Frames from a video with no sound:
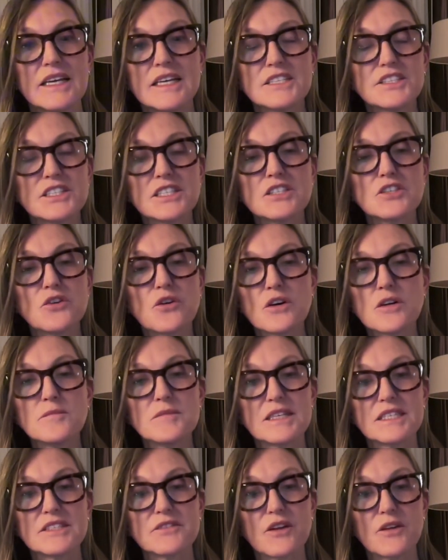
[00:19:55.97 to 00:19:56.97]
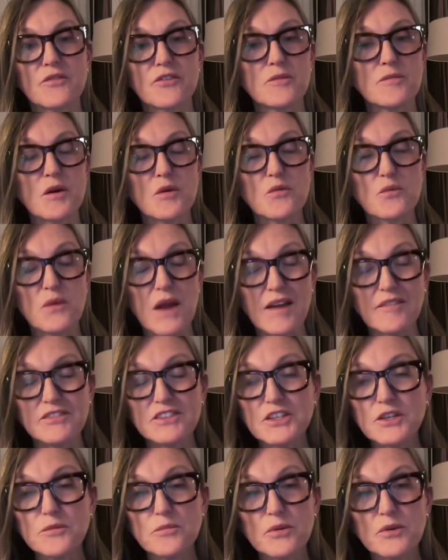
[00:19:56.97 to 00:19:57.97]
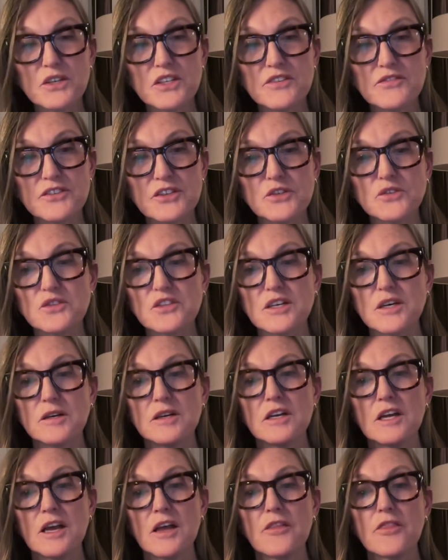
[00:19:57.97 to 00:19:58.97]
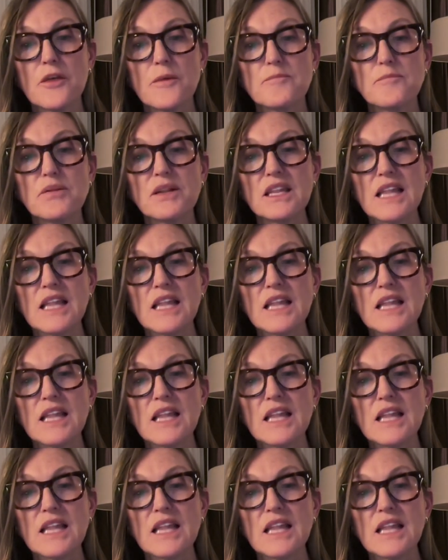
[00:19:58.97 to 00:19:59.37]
It's enormous. From a revenue point of view, the